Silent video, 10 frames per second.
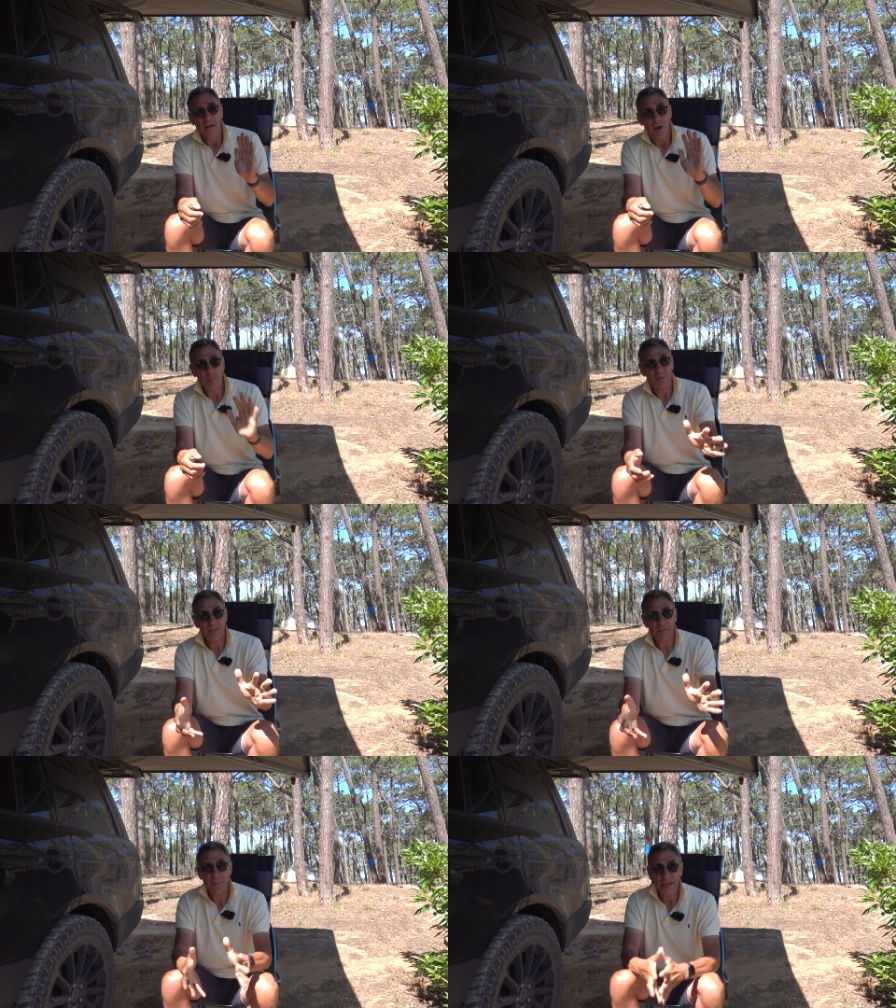Hope
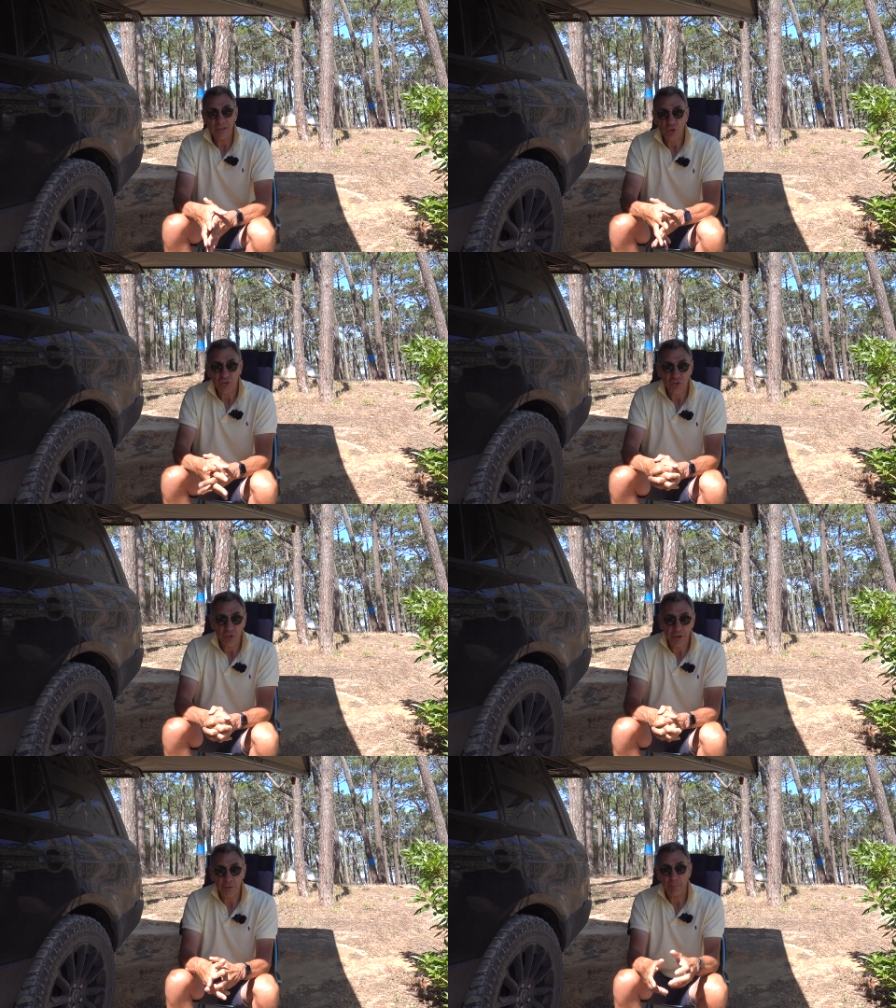this has been interest
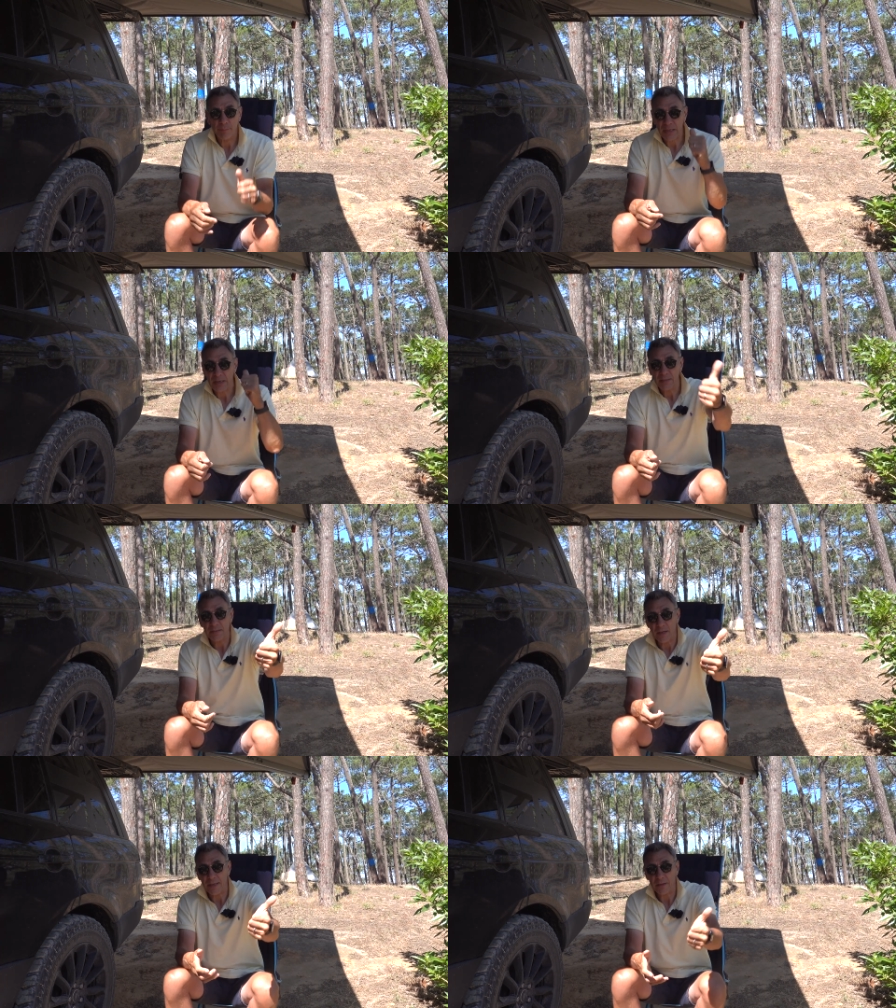to you.
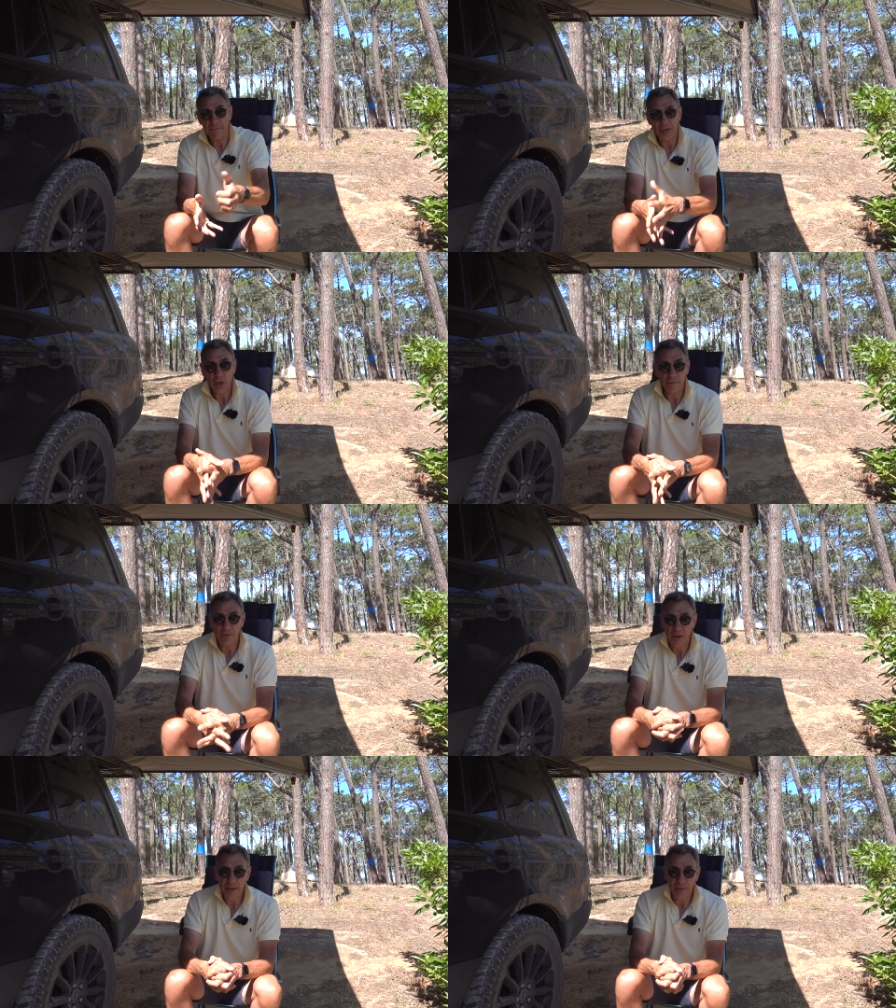Please like the video if
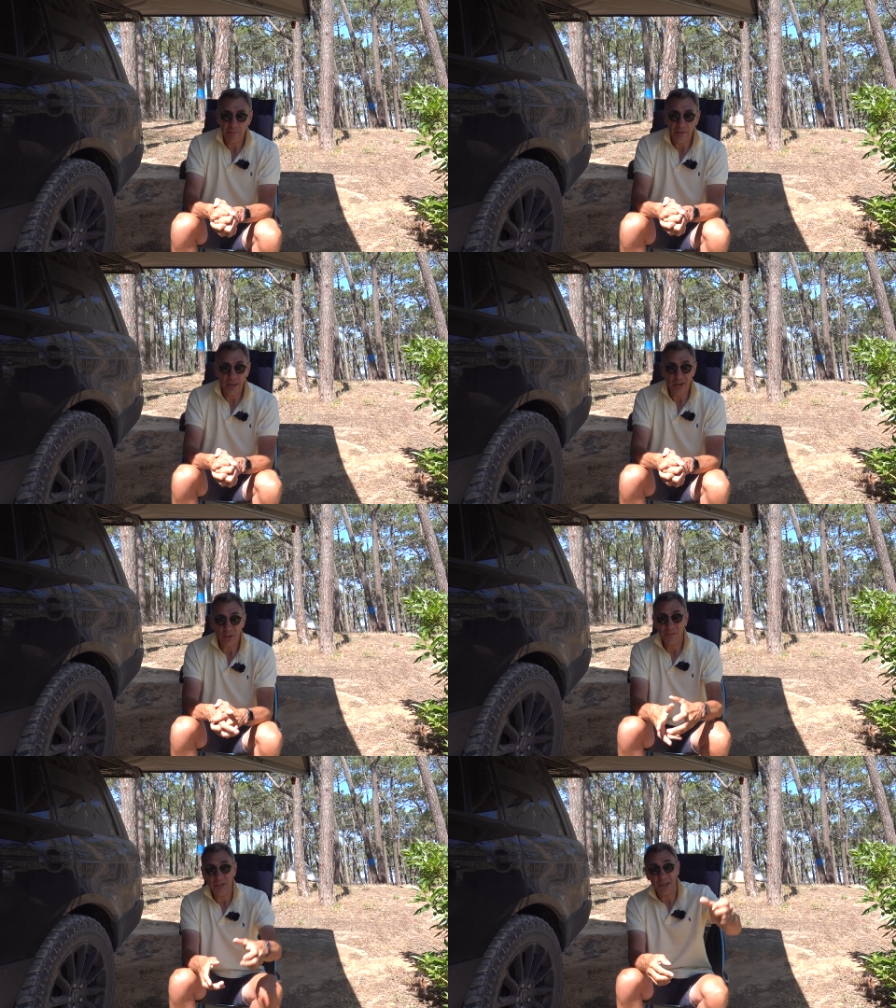you like the video.
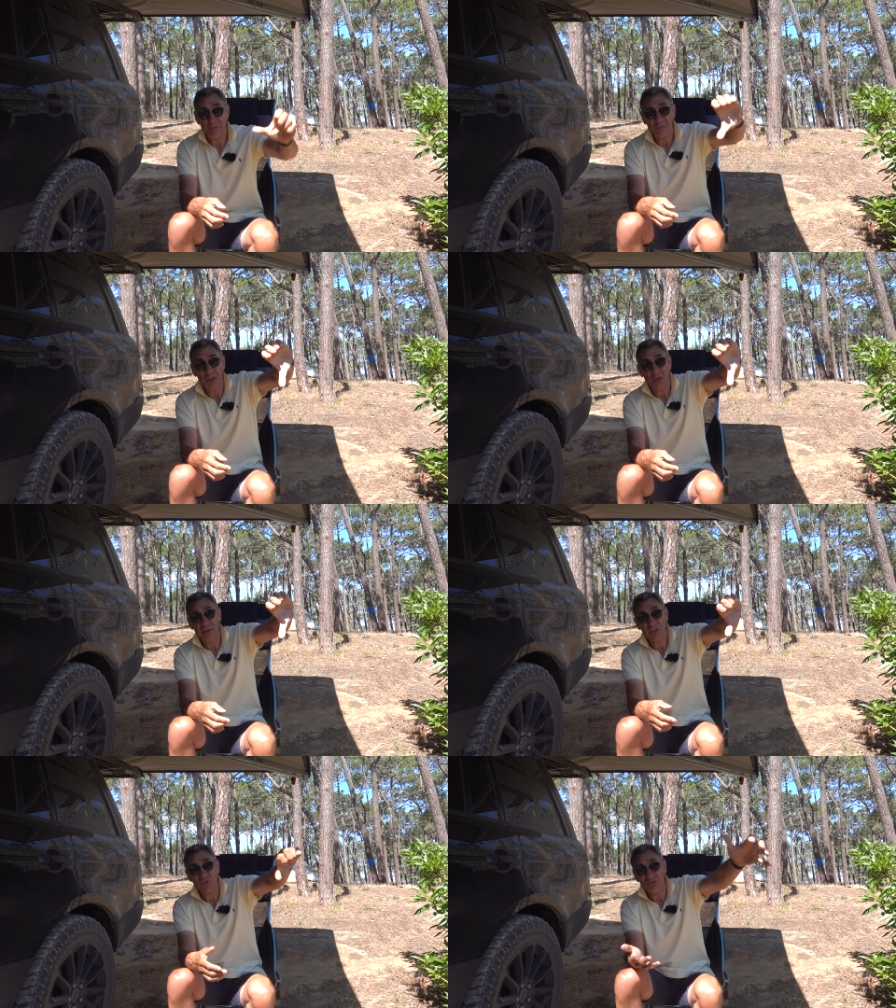If you don't, and you
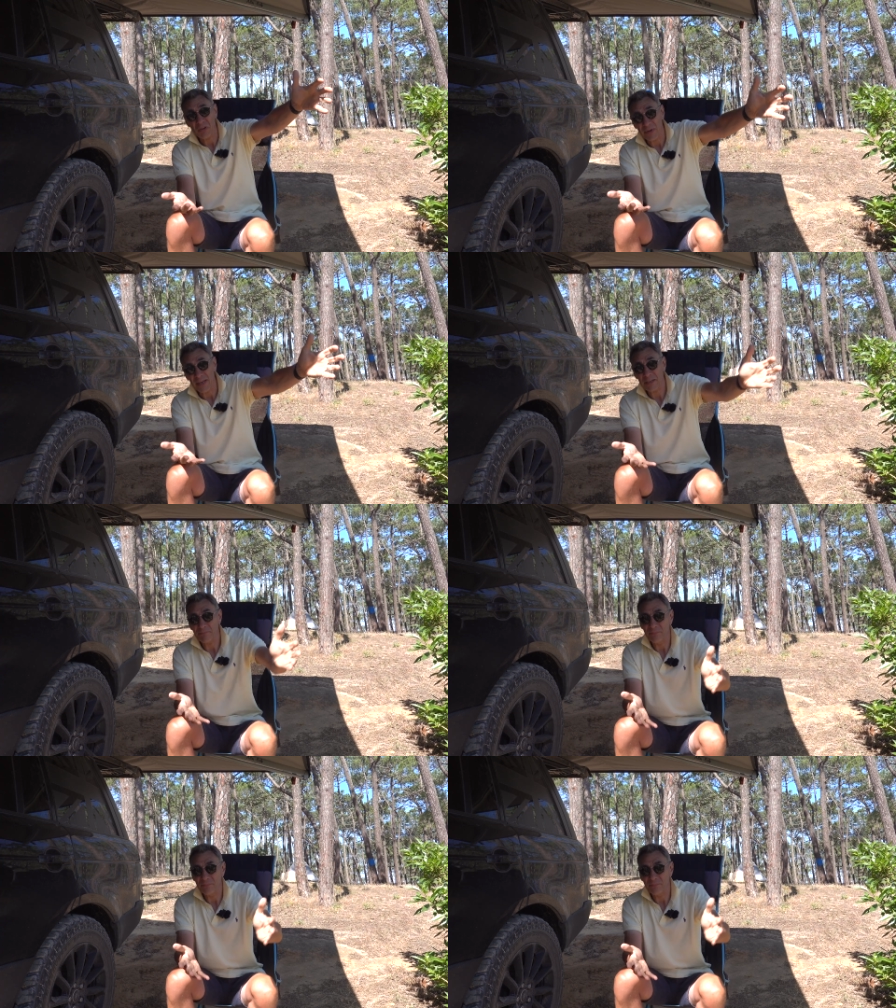must, go ahead.